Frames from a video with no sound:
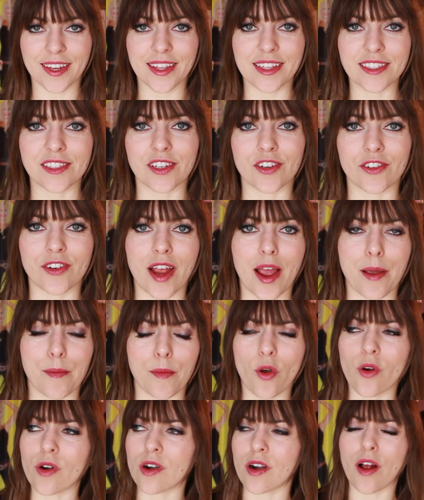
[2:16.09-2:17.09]
on Instagram
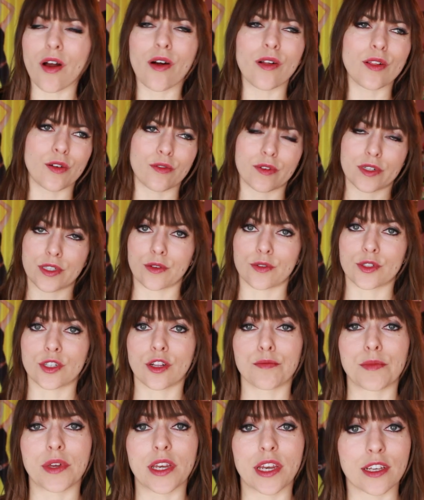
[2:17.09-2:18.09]
or all over
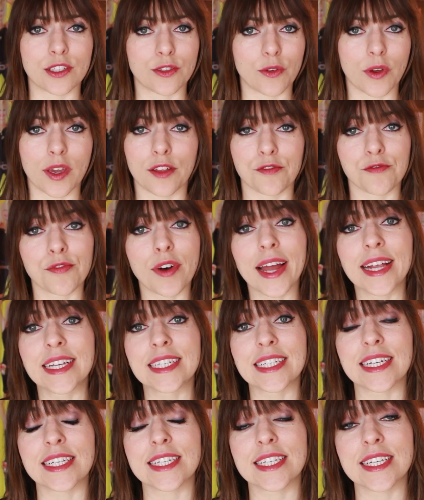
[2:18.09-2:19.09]
social media so I can
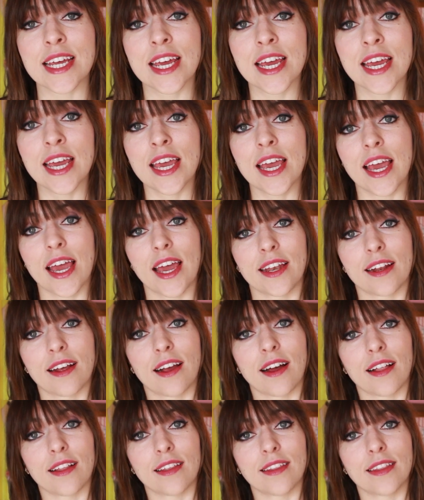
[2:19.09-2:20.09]
find it and
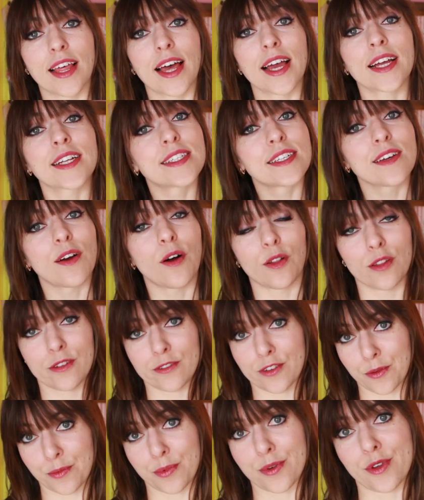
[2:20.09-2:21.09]
collect all of
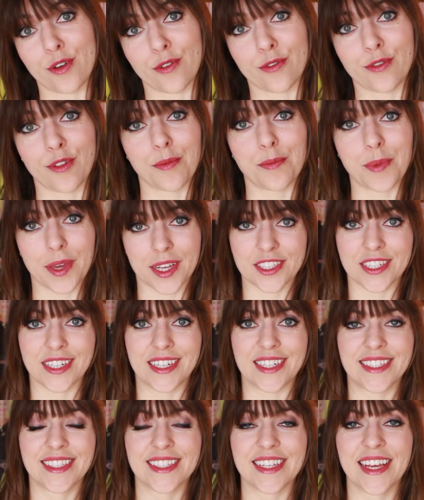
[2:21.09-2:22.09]
your beautiful
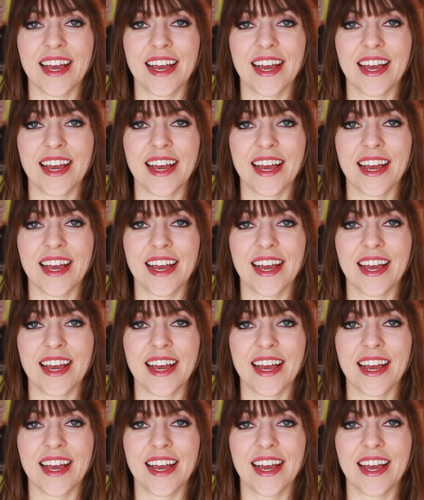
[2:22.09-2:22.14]
pictures.